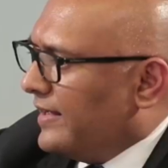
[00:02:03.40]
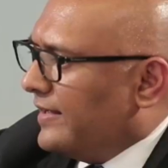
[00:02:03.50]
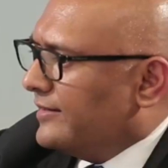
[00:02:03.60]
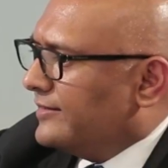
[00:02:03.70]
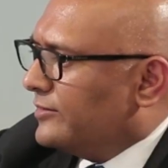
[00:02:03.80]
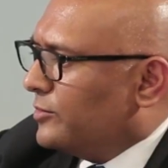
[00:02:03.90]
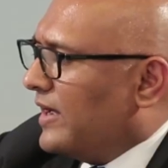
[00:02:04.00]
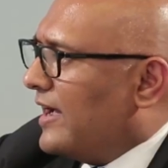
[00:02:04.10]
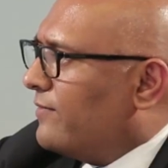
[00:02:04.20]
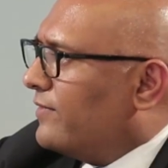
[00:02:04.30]
is to
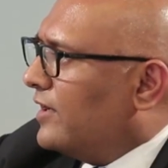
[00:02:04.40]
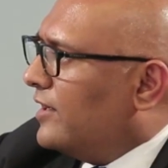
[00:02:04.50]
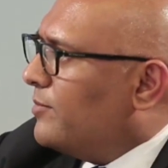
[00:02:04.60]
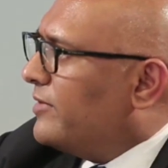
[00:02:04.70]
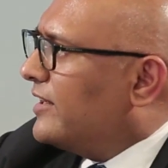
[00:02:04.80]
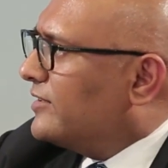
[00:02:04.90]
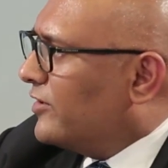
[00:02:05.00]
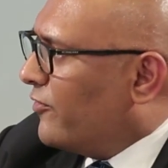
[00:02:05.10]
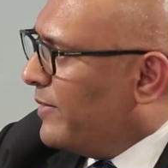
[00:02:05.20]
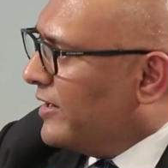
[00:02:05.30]
have a
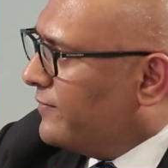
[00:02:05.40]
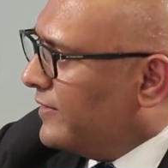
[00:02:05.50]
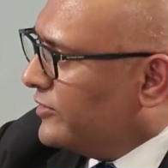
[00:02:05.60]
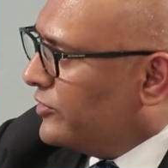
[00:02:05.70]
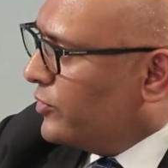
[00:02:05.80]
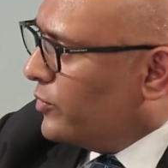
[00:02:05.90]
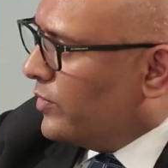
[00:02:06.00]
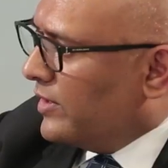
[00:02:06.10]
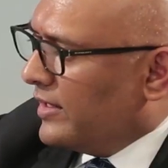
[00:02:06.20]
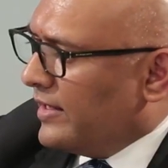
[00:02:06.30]
limitation of benefits
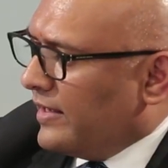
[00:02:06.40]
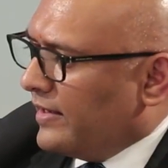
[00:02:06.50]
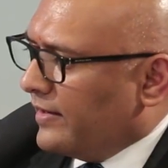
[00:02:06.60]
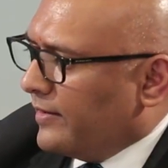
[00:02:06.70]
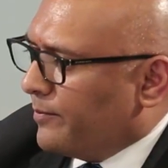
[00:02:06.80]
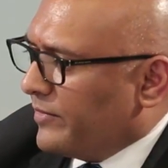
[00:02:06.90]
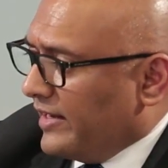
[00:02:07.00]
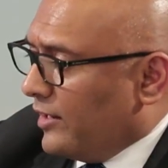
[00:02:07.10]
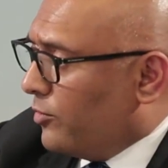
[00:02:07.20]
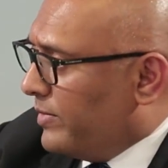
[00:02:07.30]
rule,
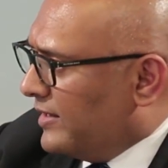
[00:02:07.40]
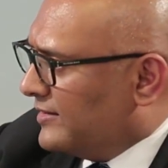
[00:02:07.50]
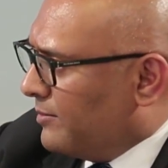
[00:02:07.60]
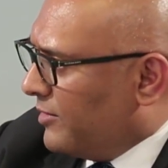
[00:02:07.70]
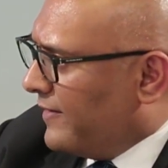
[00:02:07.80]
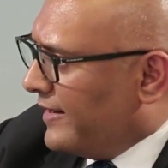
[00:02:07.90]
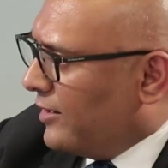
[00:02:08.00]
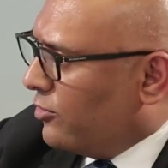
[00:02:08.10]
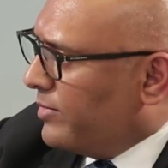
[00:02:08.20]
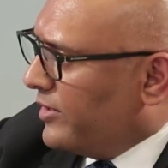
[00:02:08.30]
an LOB, a
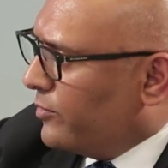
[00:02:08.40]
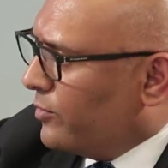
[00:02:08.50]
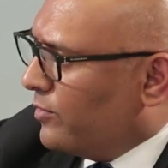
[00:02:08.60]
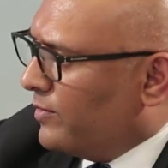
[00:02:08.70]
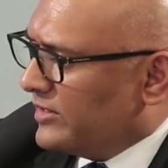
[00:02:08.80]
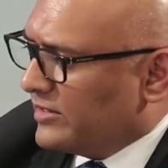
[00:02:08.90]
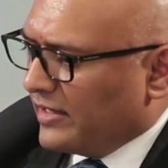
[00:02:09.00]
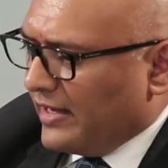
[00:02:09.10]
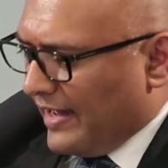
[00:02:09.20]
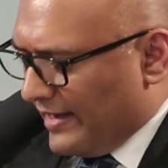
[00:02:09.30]
simplified LOB rule, which
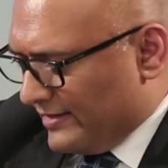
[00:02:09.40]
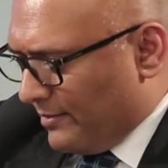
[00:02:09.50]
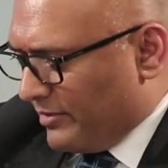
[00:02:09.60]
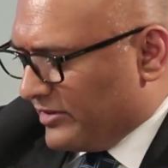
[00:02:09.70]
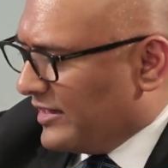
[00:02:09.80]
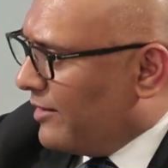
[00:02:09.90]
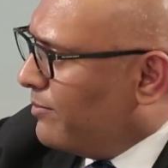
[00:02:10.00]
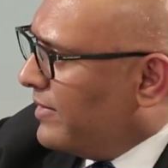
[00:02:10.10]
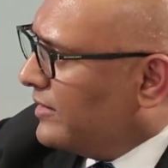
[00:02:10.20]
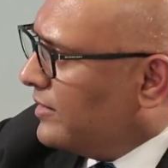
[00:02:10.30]
has some
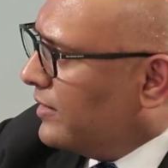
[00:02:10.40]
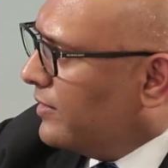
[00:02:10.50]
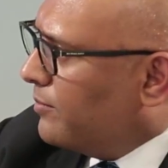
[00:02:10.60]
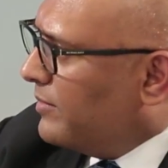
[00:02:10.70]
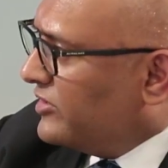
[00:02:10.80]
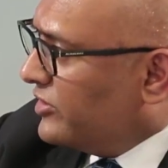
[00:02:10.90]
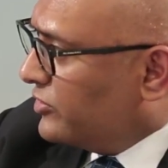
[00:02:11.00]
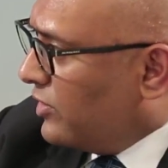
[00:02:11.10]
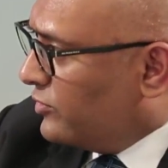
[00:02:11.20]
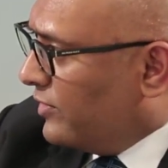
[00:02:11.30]
prescribed
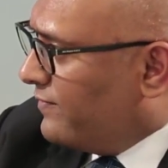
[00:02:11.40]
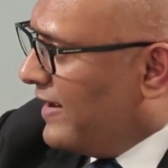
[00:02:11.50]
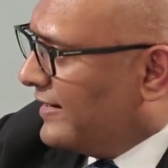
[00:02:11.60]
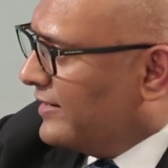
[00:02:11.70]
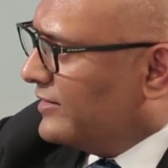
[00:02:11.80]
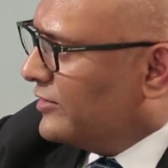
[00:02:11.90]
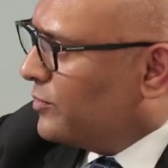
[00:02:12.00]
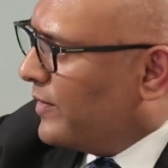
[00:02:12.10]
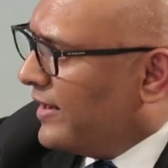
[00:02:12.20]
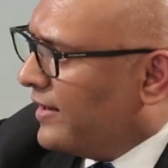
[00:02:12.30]
measures also and factors
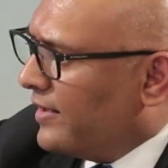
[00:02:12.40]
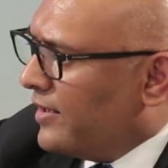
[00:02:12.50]
as well.